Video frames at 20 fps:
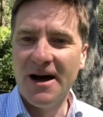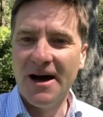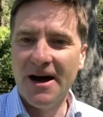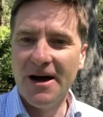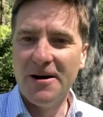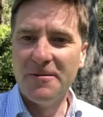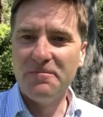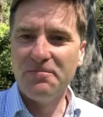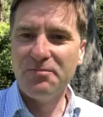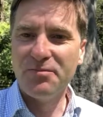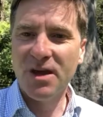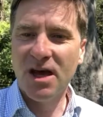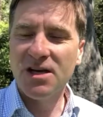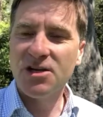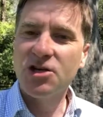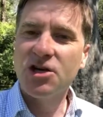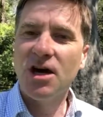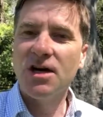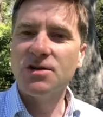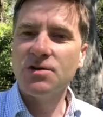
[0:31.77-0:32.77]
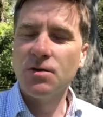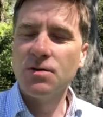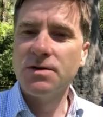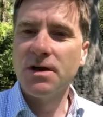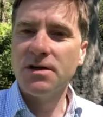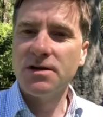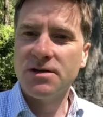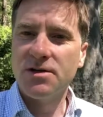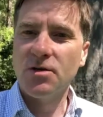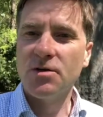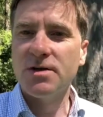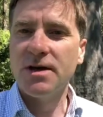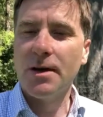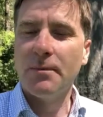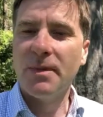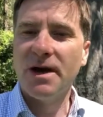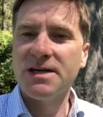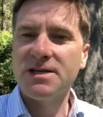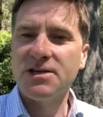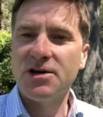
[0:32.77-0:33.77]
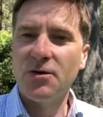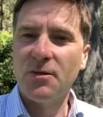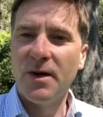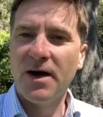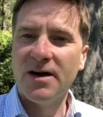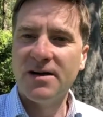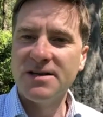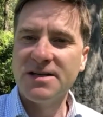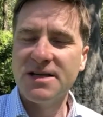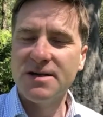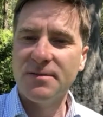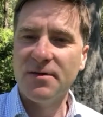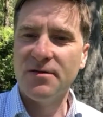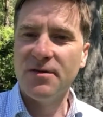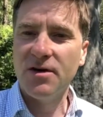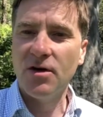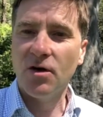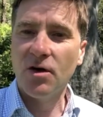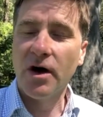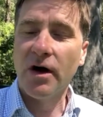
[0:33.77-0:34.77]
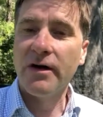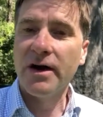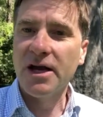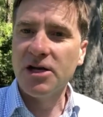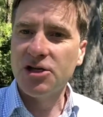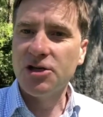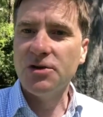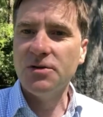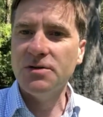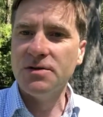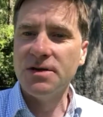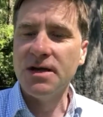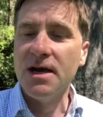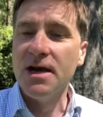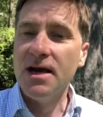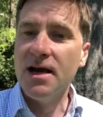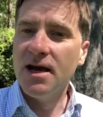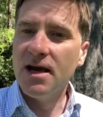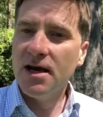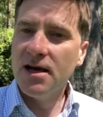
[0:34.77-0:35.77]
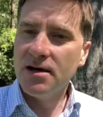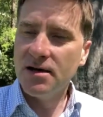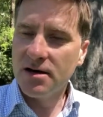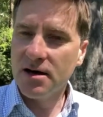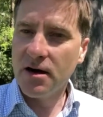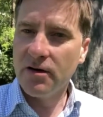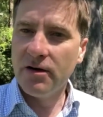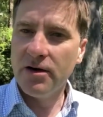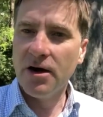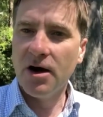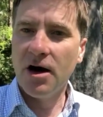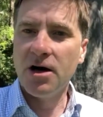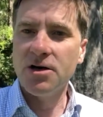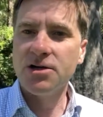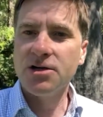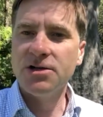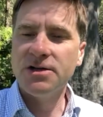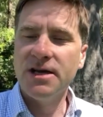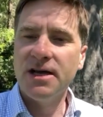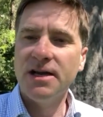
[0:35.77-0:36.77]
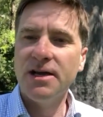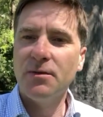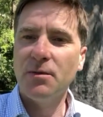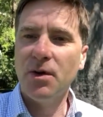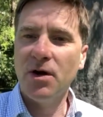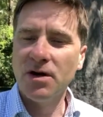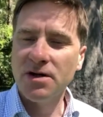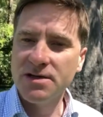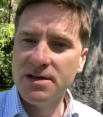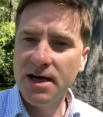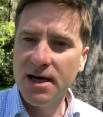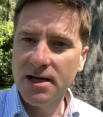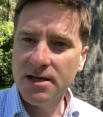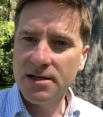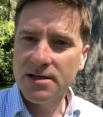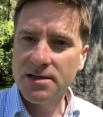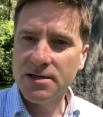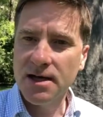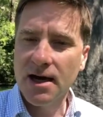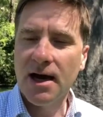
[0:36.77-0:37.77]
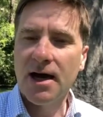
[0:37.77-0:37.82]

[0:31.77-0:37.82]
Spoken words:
And it's a chance also to talk to the Ambassador about some of the ongoing issues in current Argentinian politics,